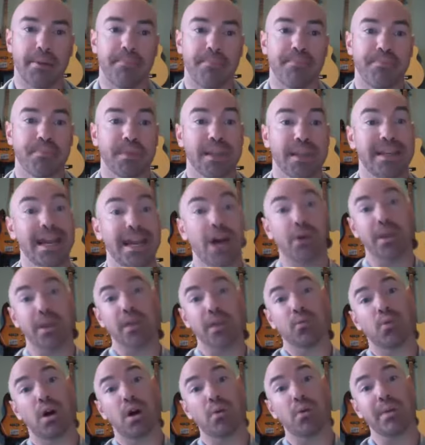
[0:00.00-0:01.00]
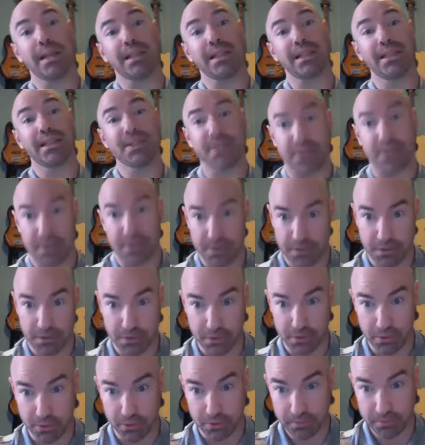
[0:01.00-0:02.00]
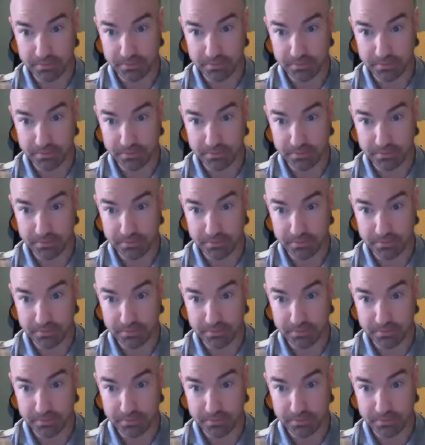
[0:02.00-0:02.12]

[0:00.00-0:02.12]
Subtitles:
Now, in what we listen to,